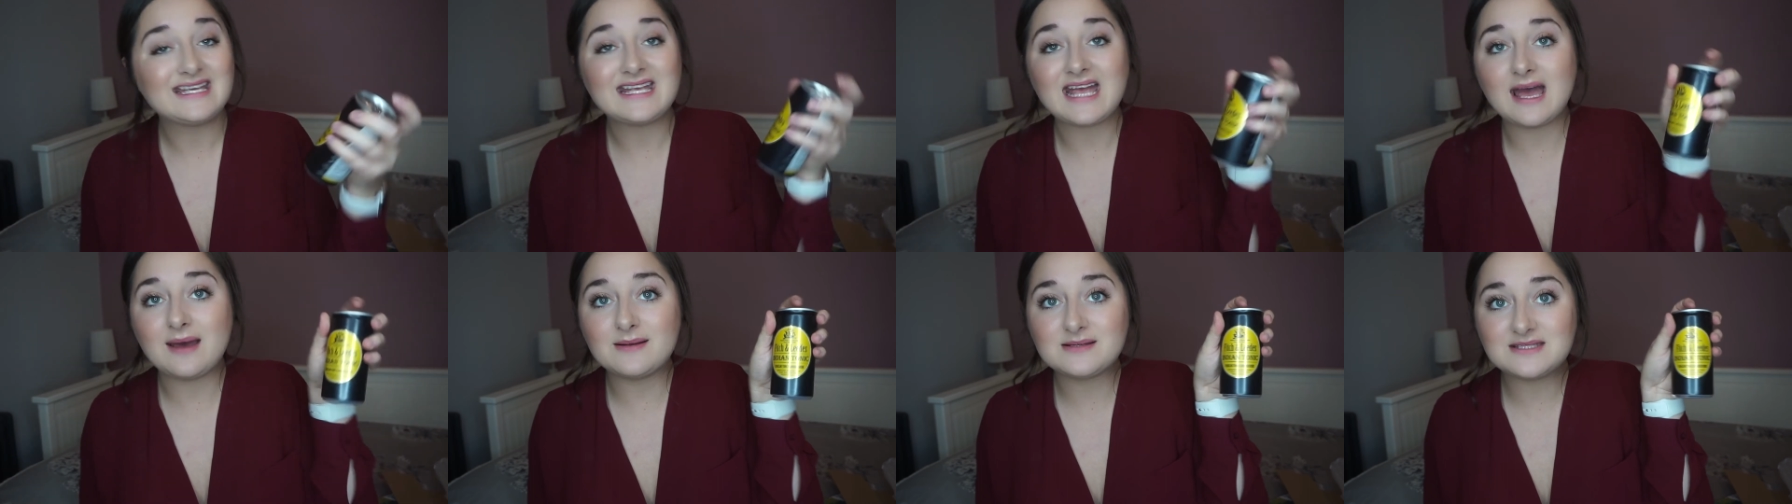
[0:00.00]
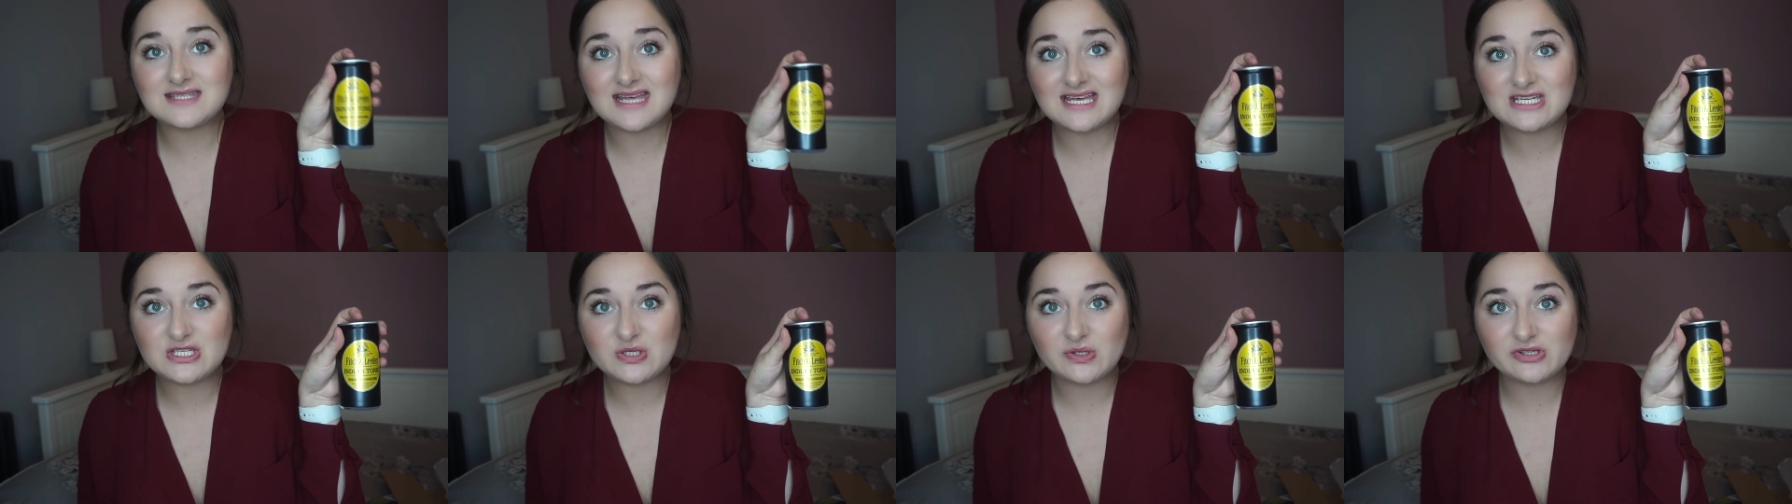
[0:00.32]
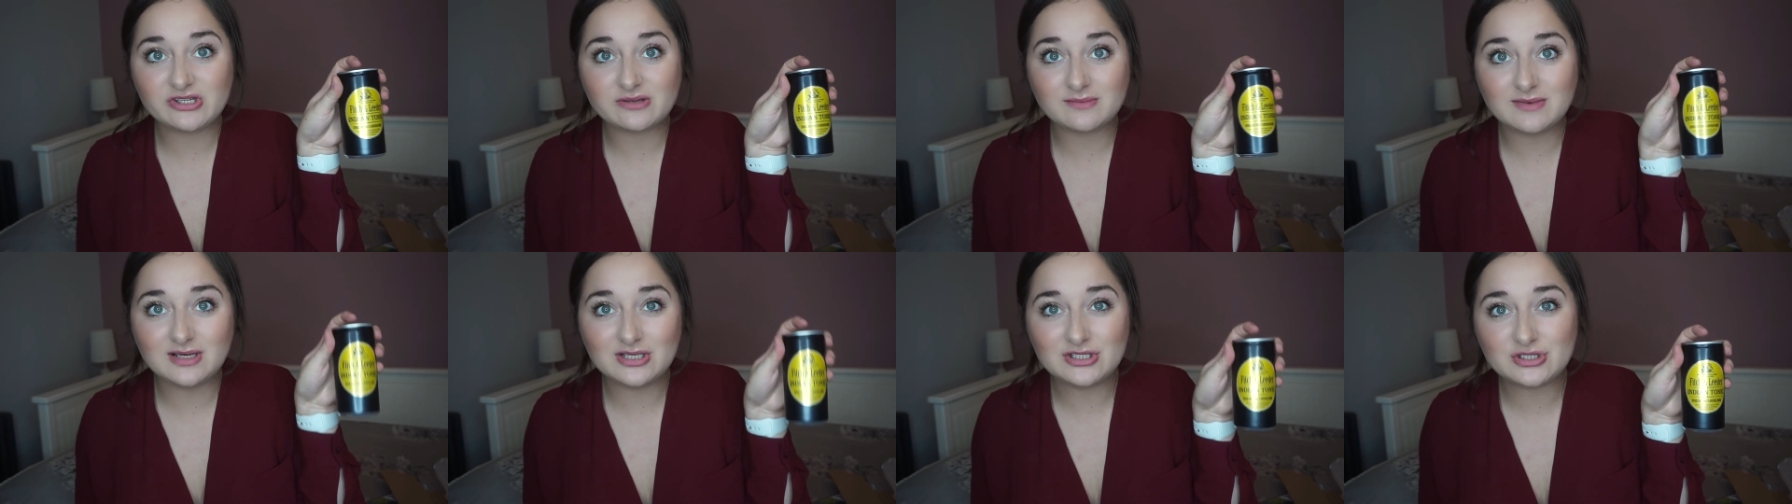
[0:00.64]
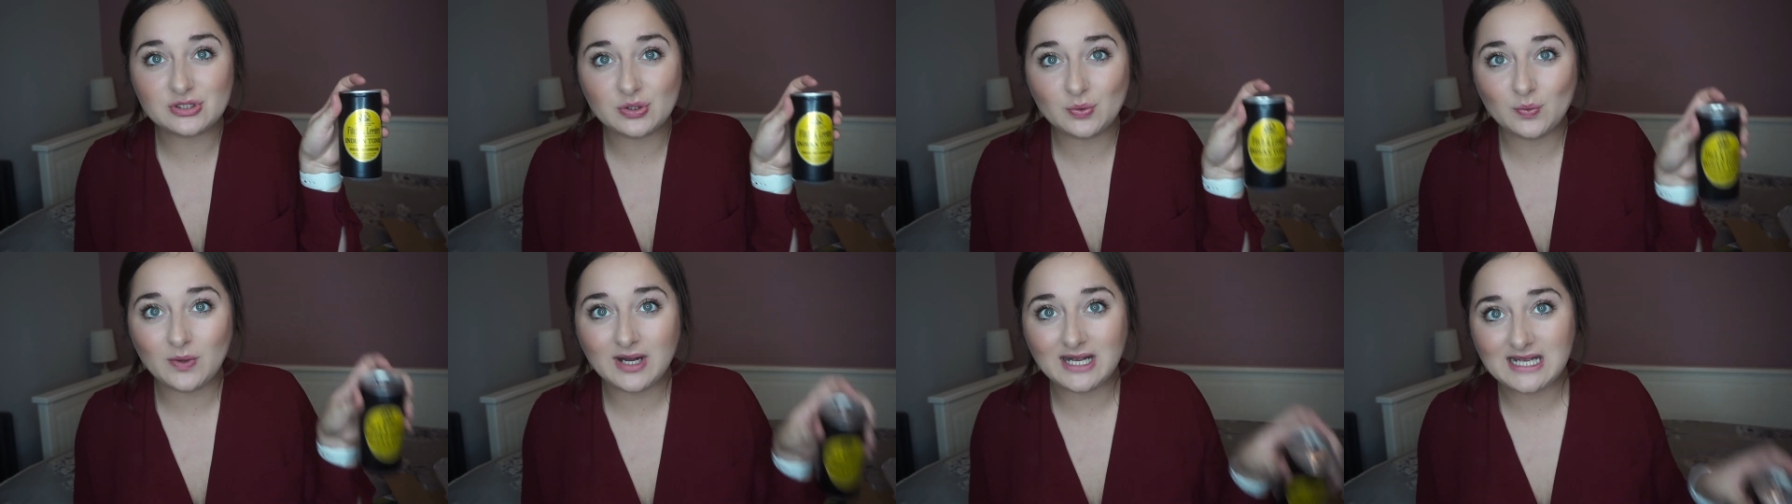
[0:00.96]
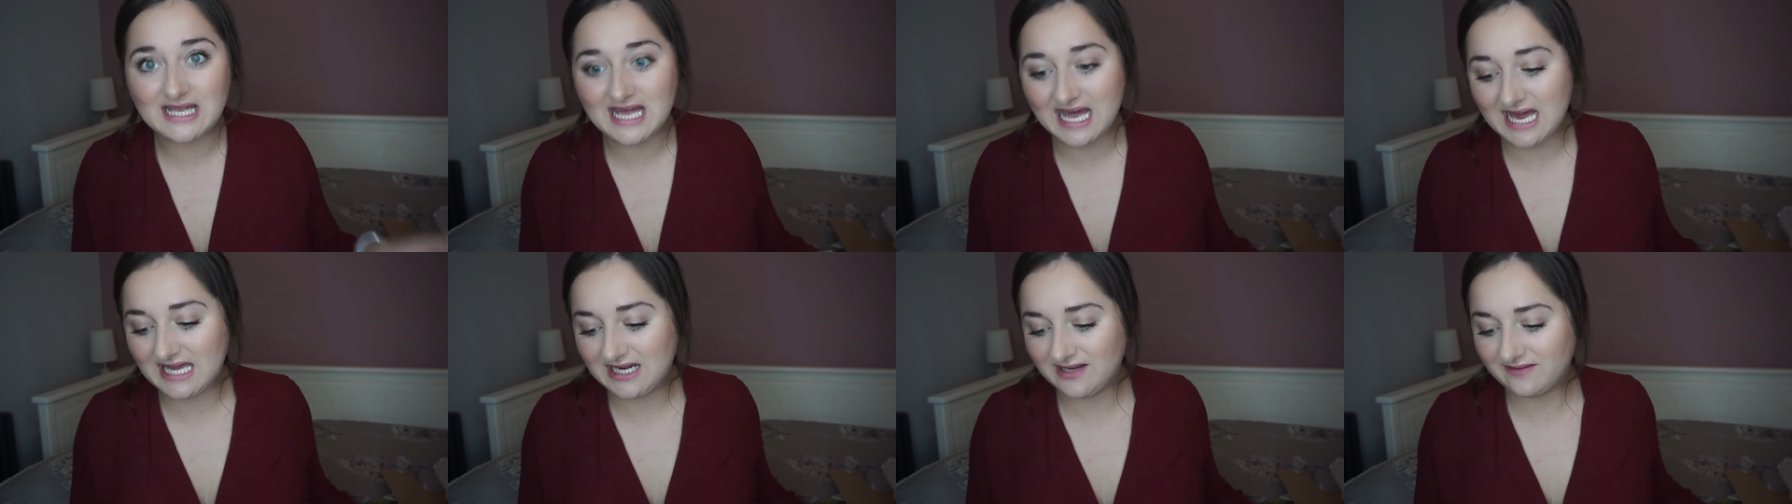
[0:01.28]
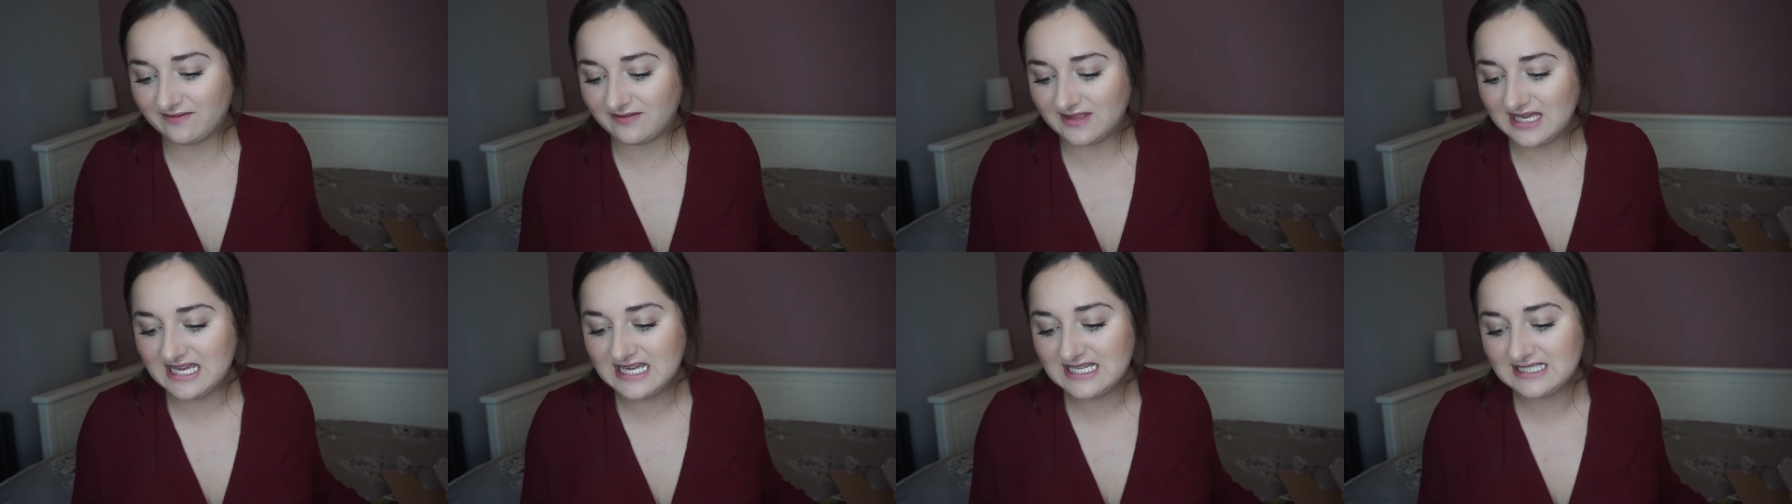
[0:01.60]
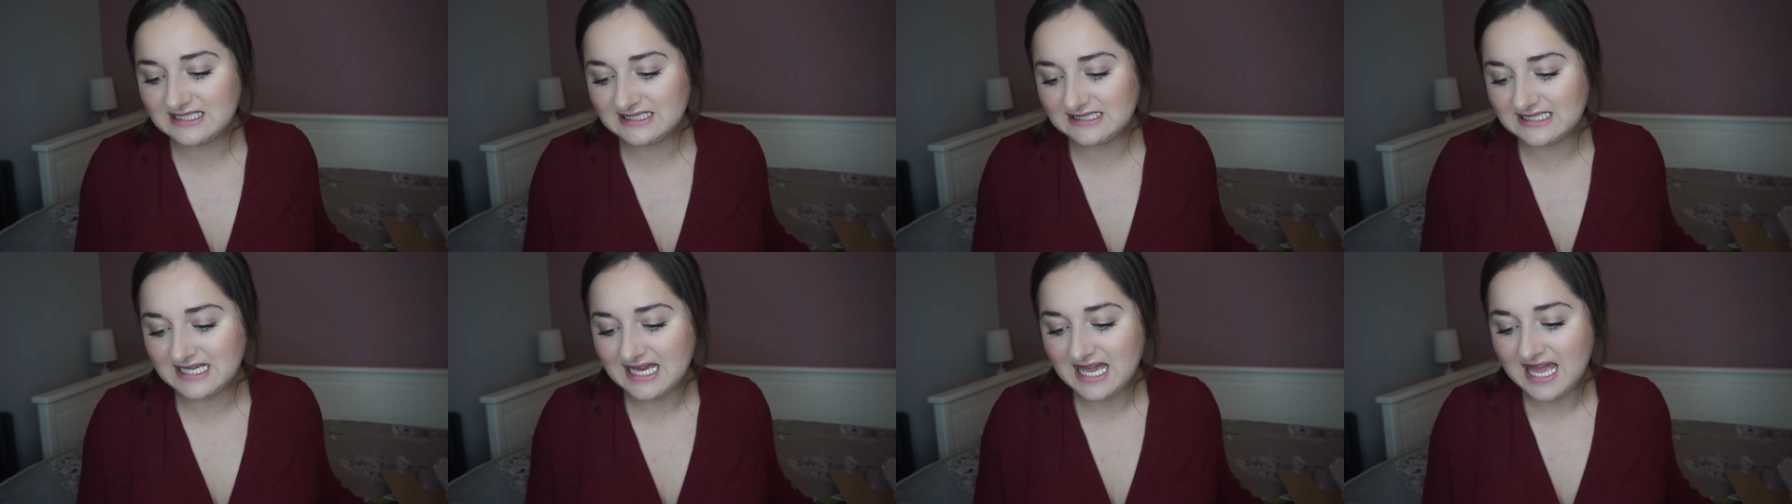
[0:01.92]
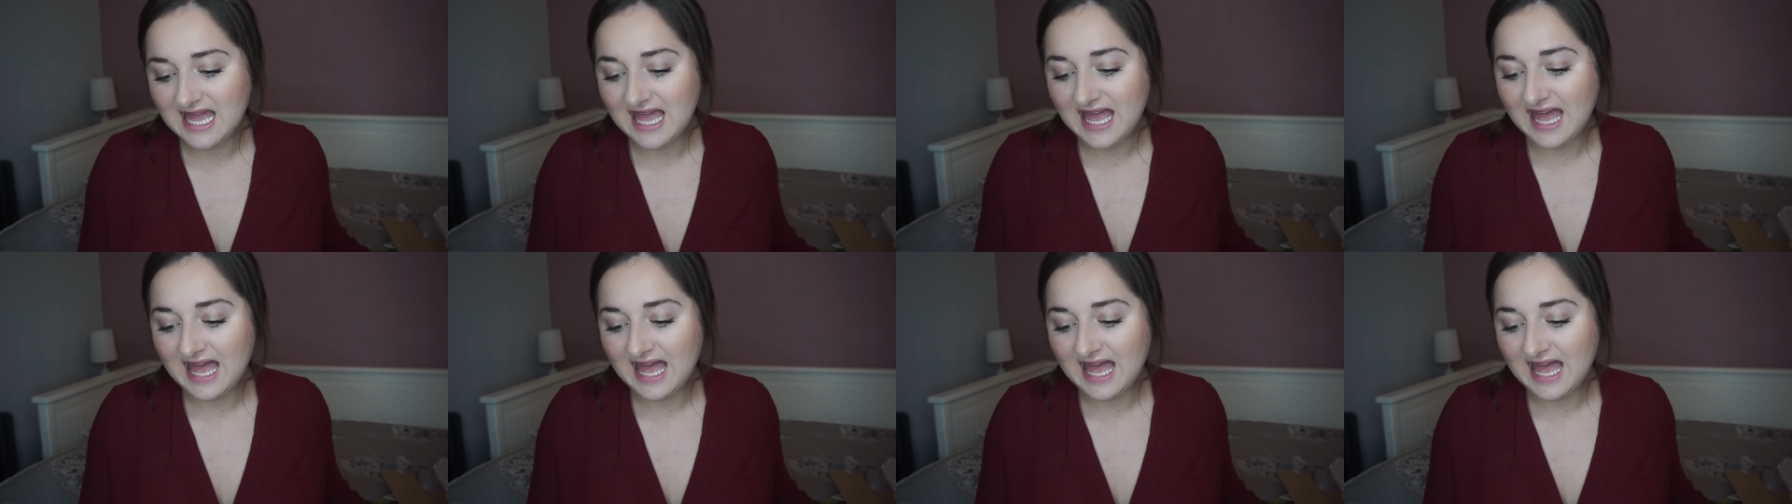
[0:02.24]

Yeah, it's there 200 ml, so one can of this.